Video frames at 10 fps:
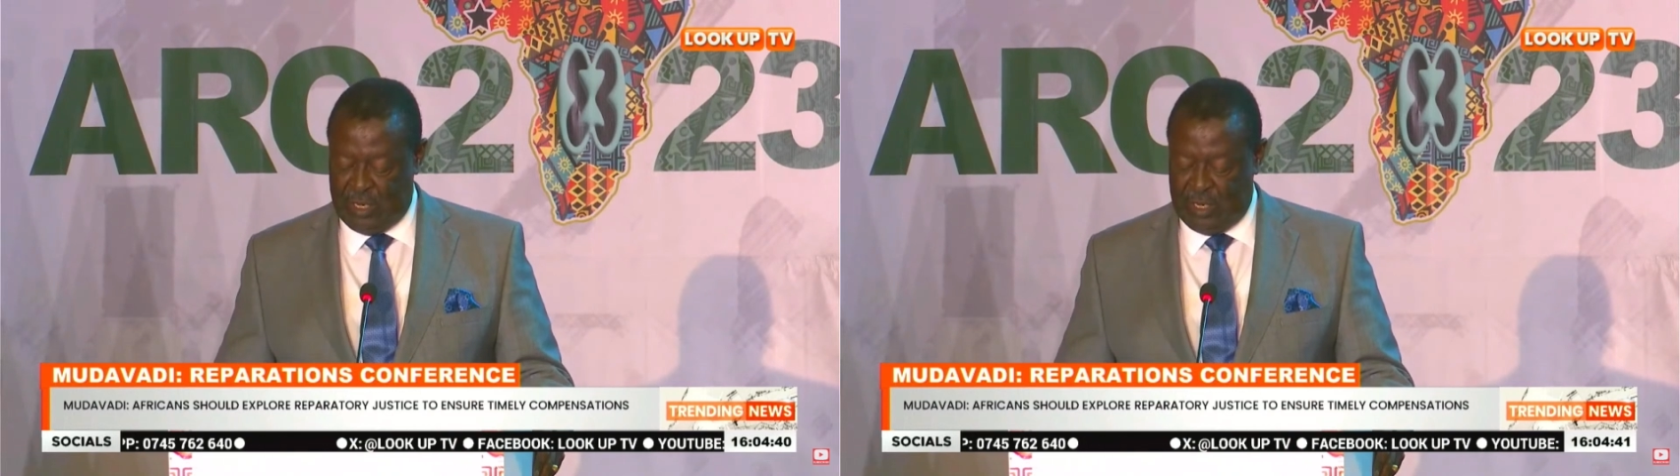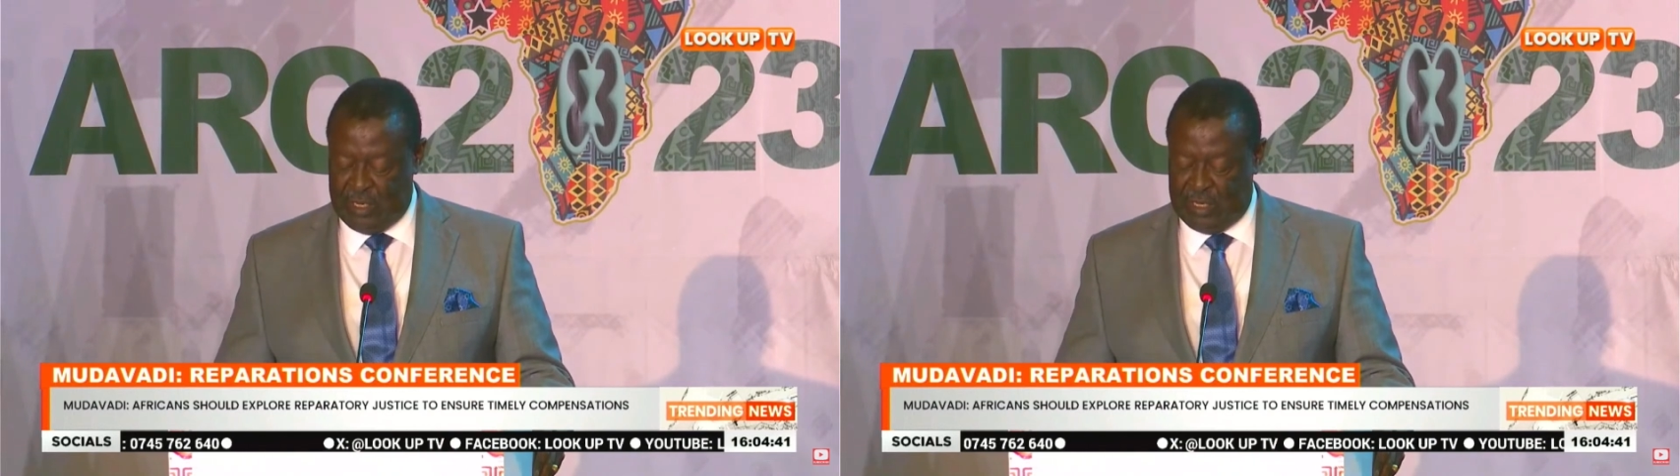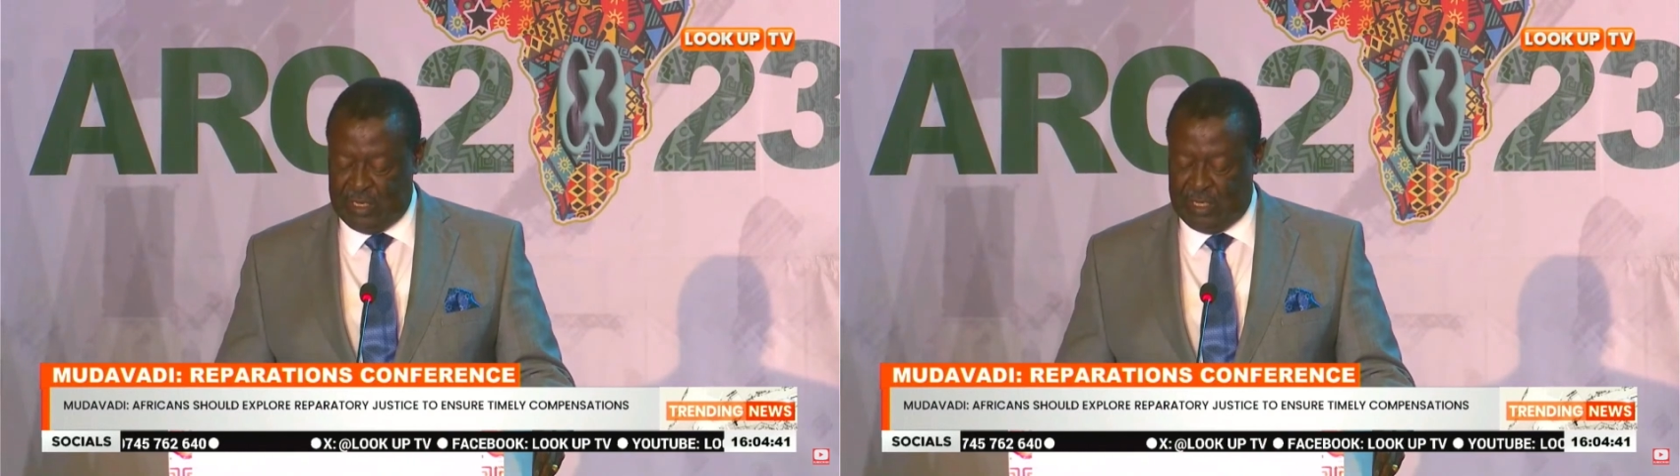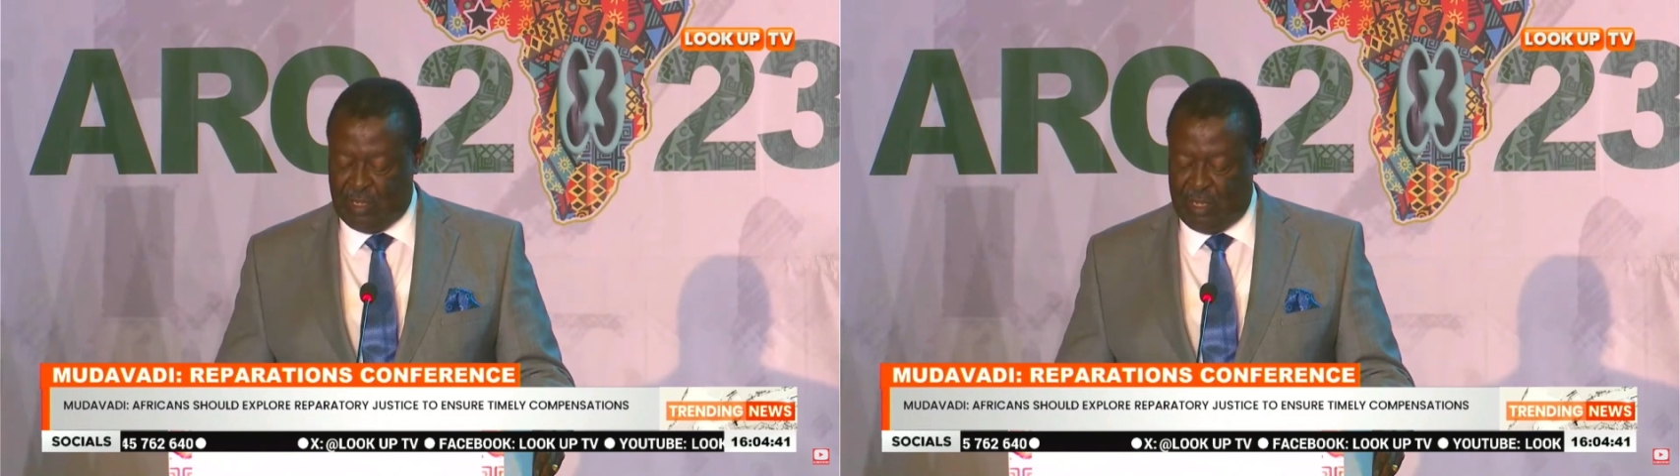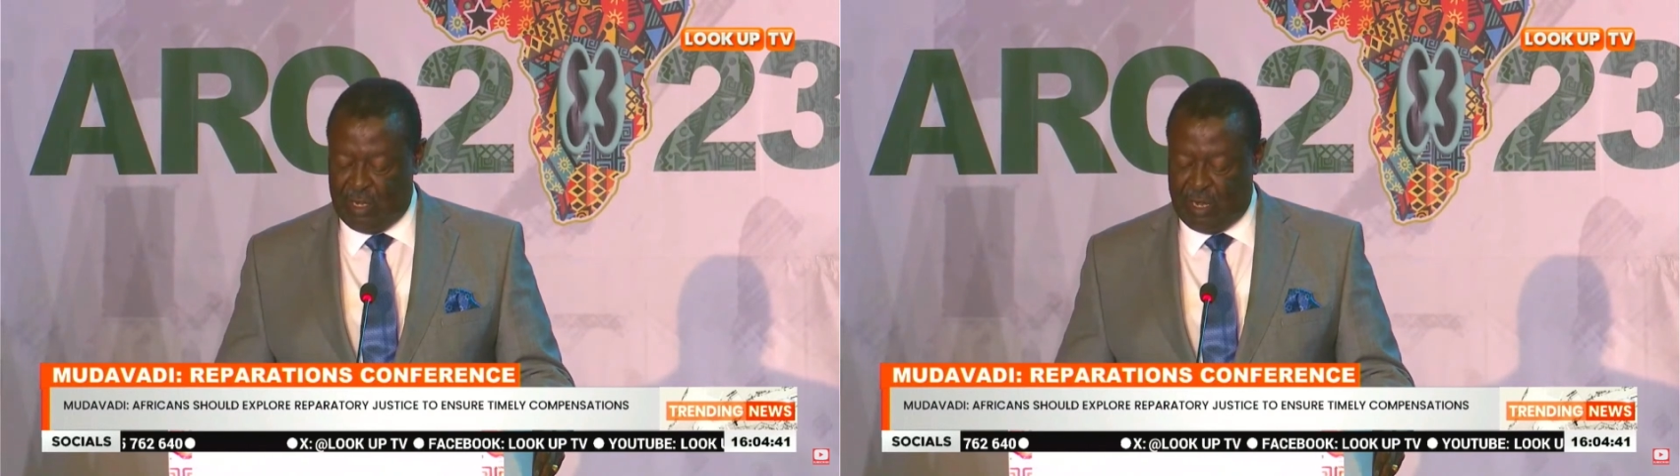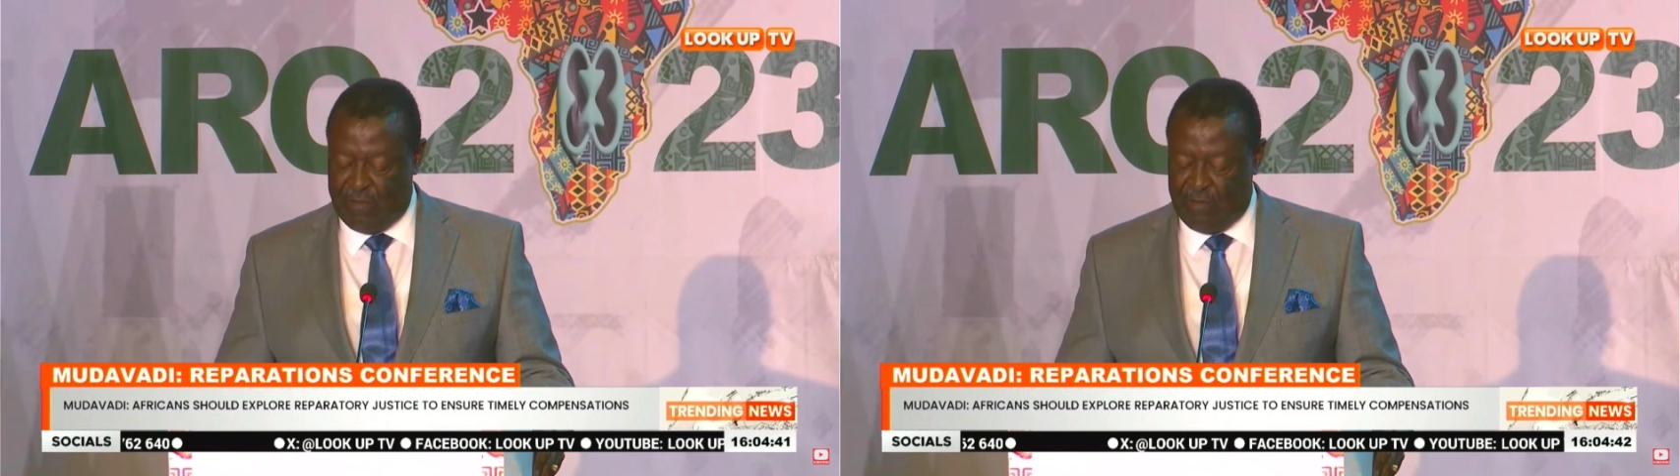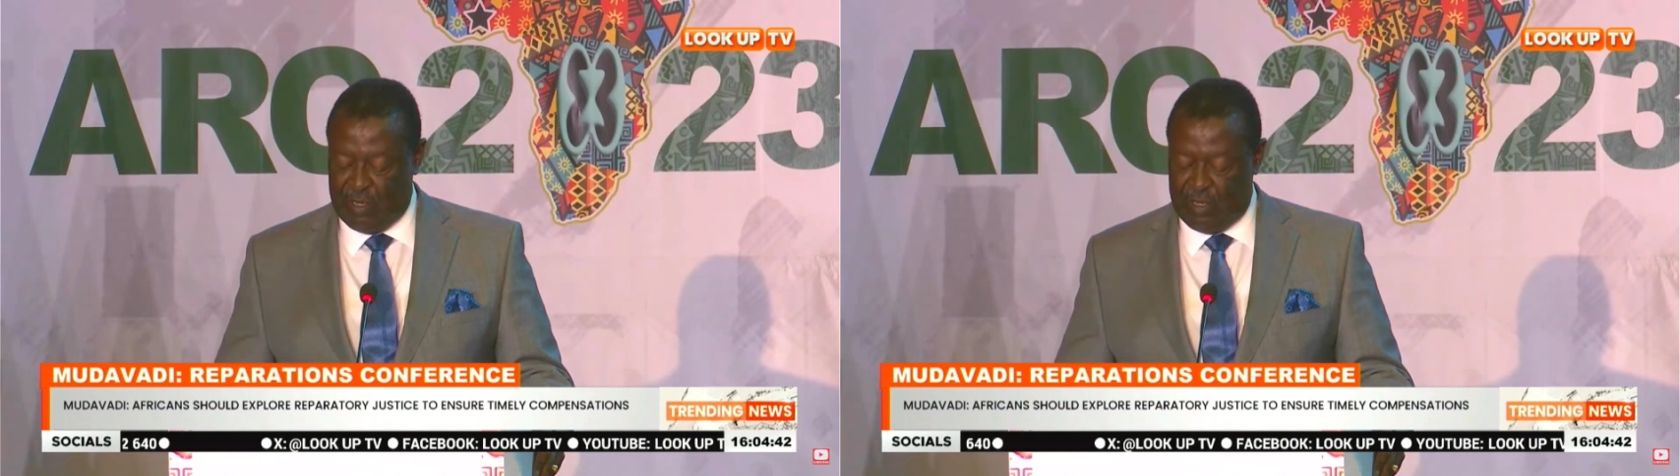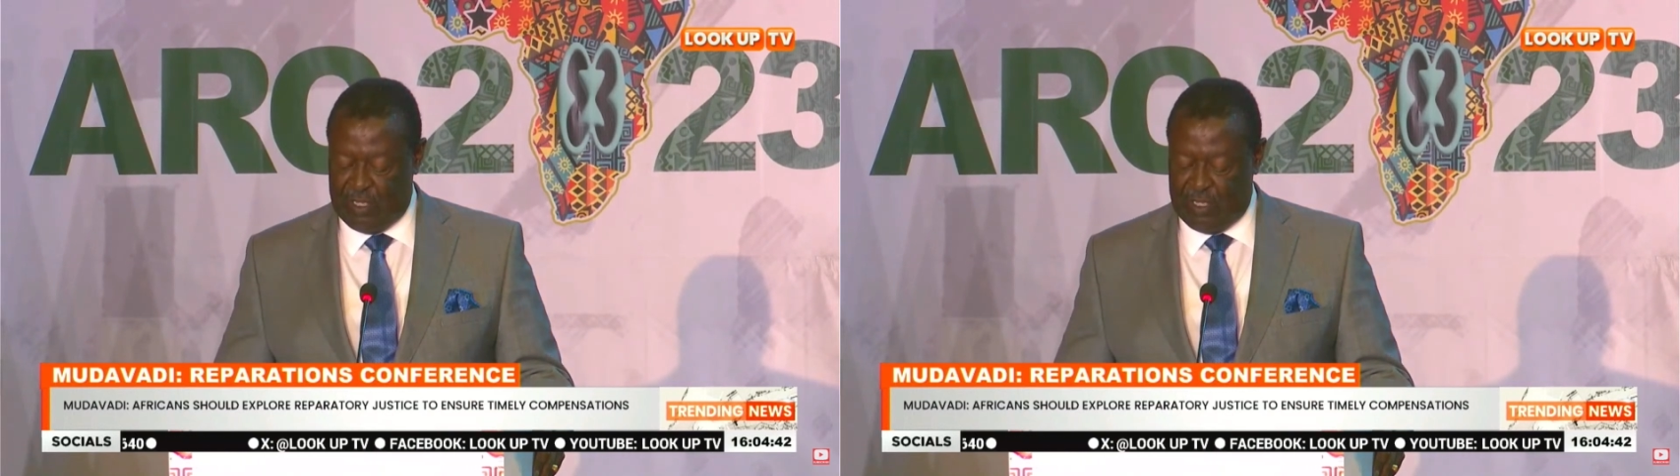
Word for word: since our arrival in this